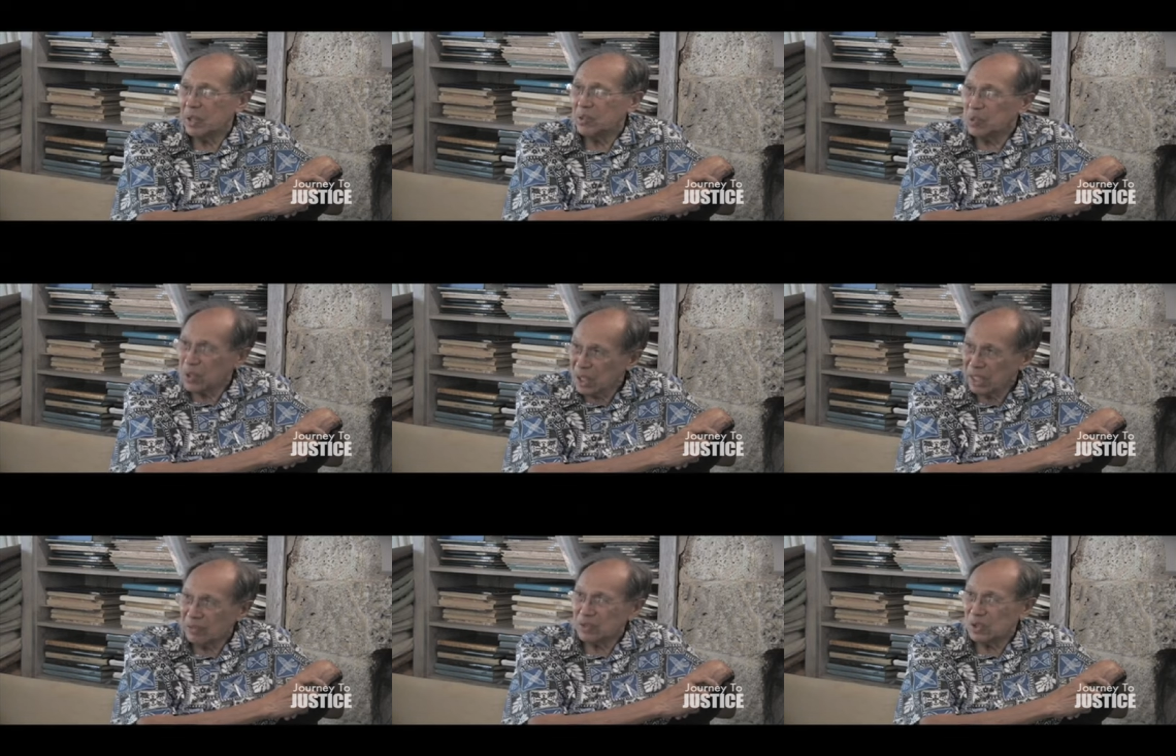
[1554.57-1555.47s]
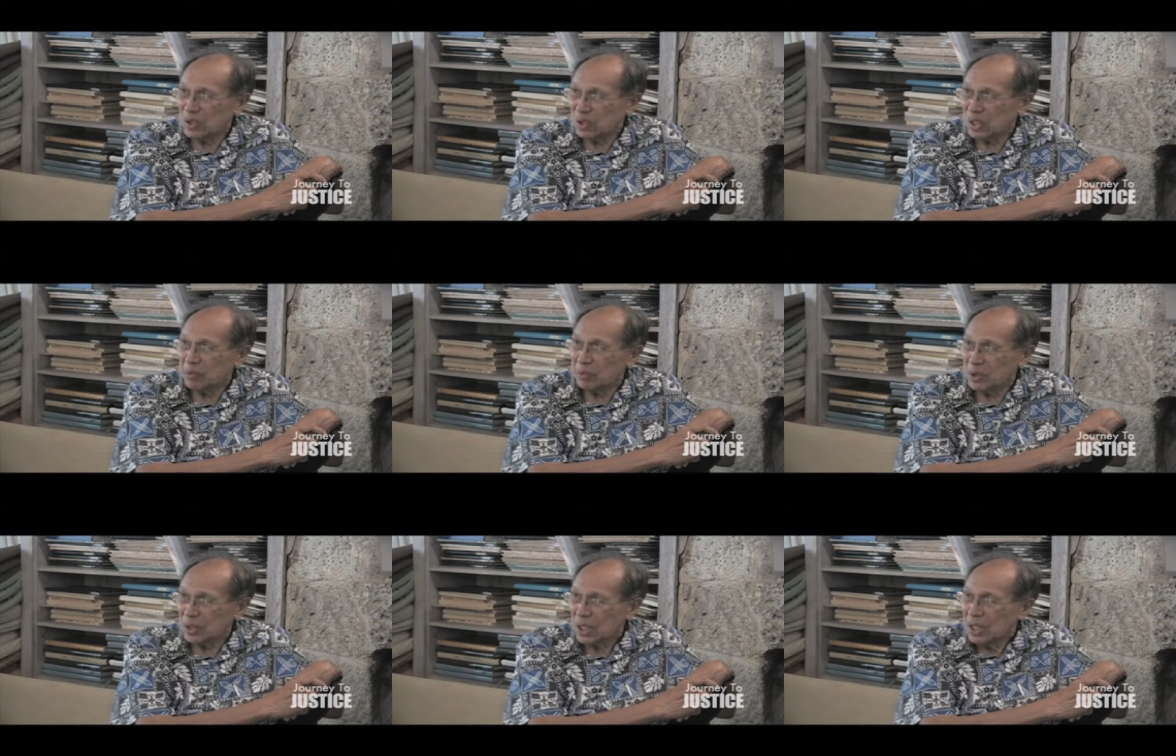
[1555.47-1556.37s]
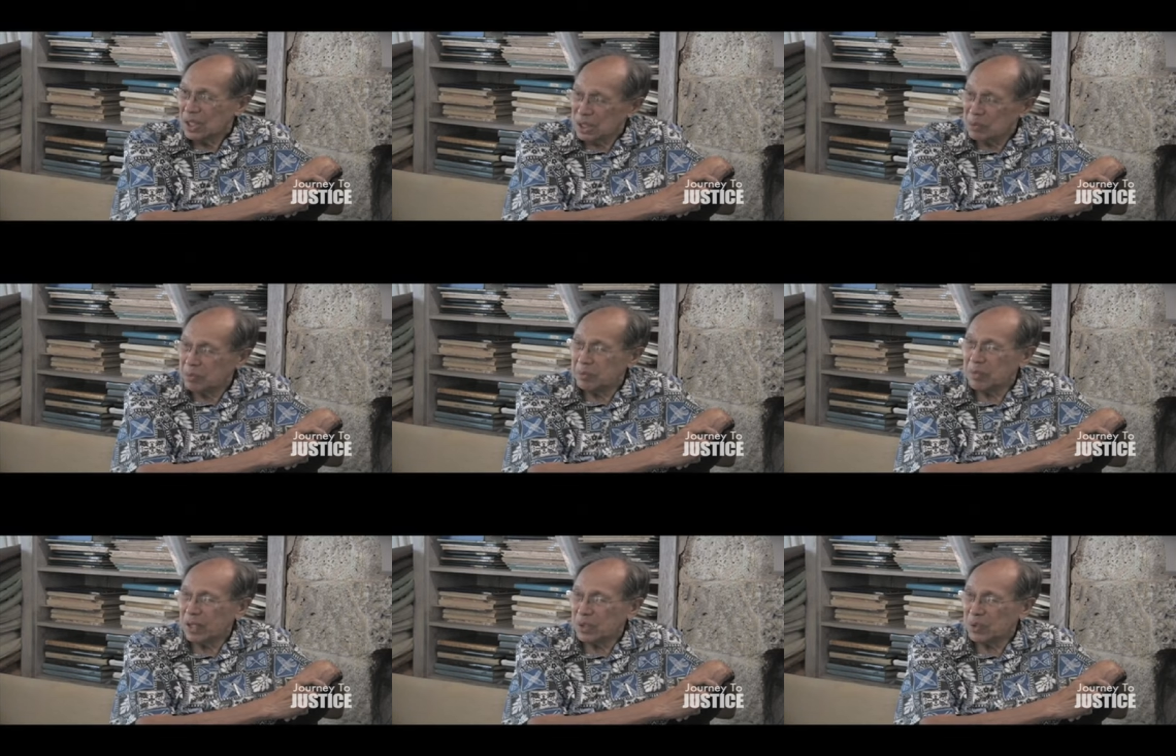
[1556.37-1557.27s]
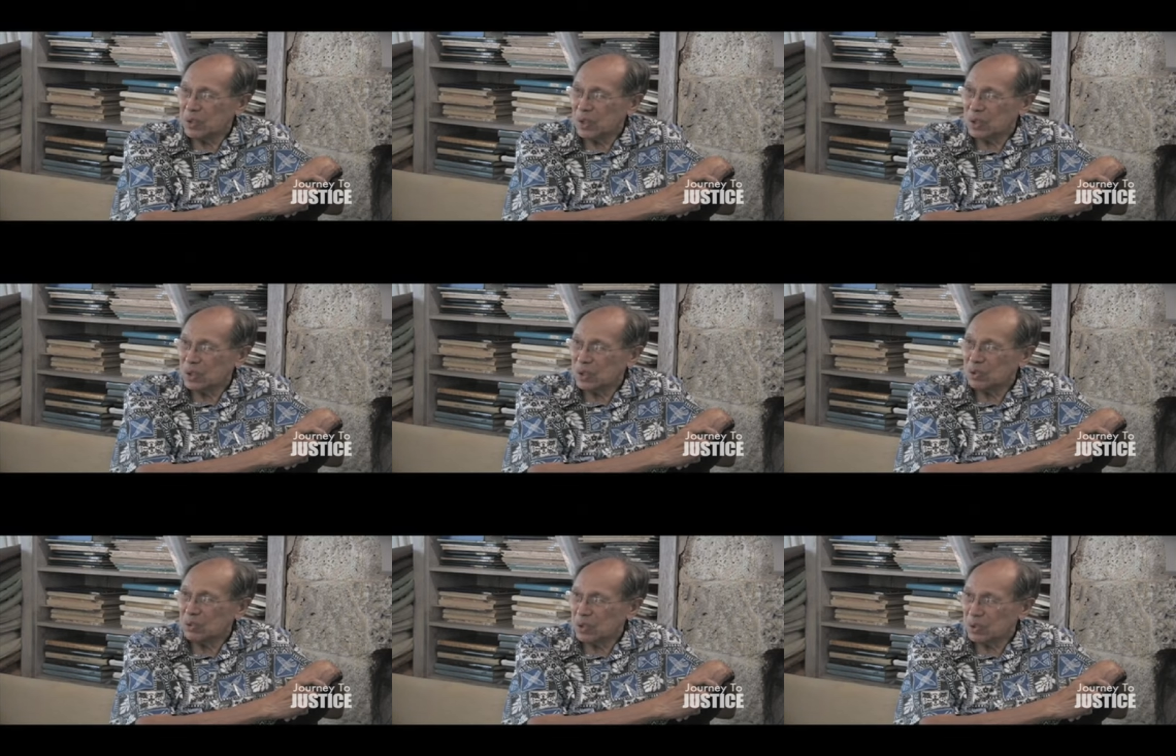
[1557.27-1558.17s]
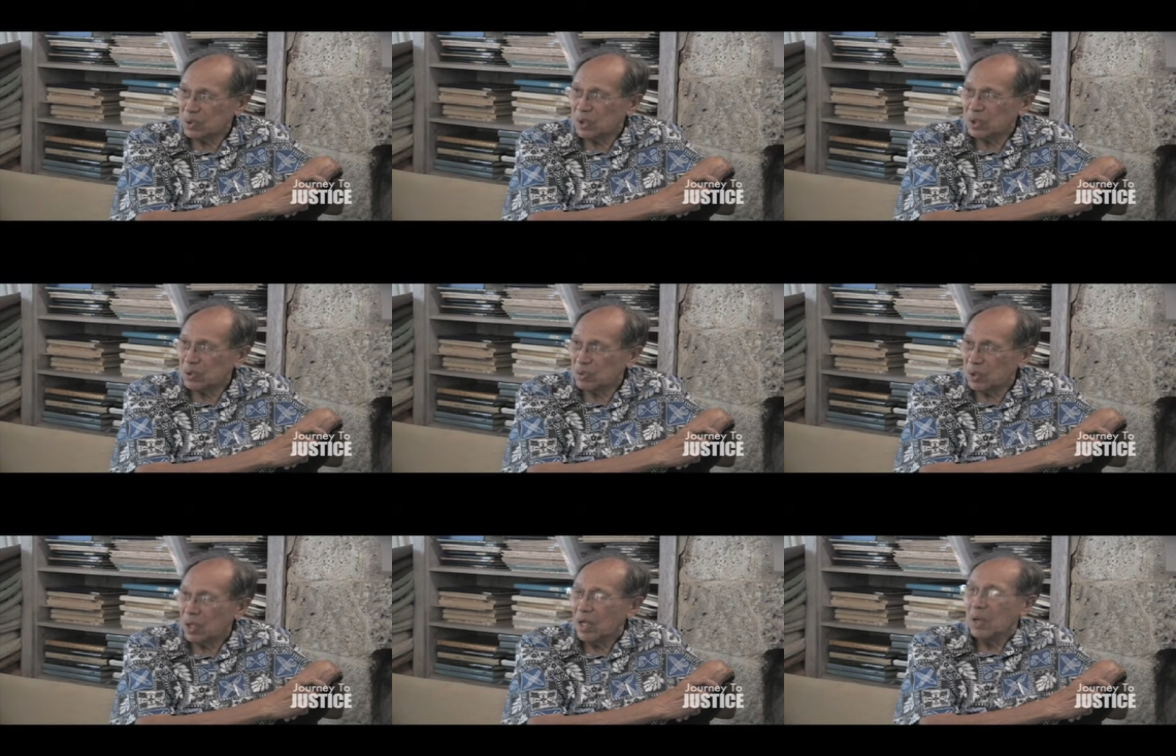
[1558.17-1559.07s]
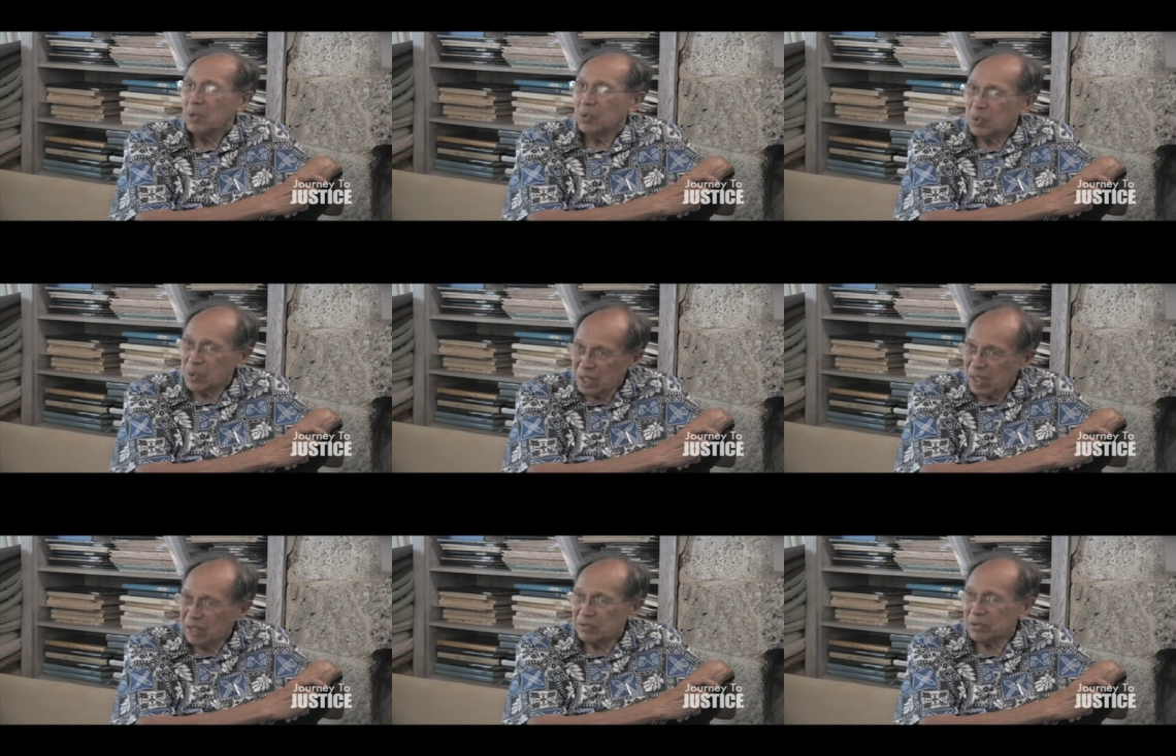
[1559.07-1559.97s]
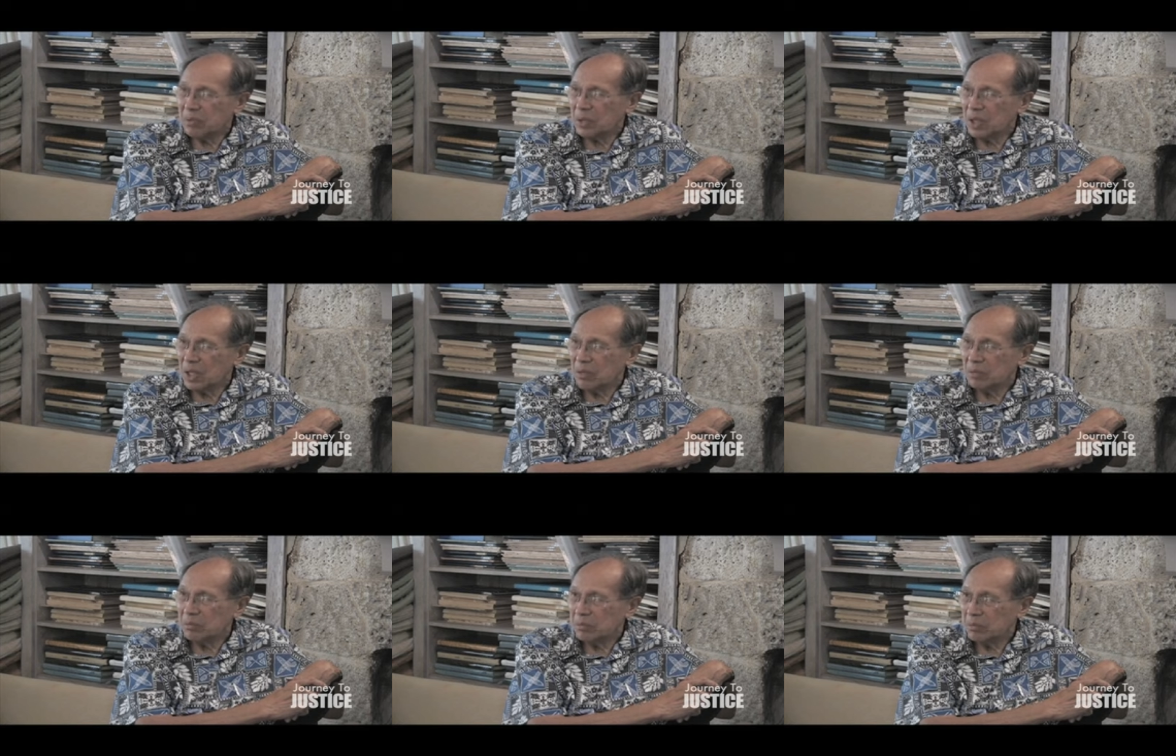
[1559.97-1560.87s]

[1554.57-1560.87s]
And we have to establish diplomatic relations with the rest of the world. We have to become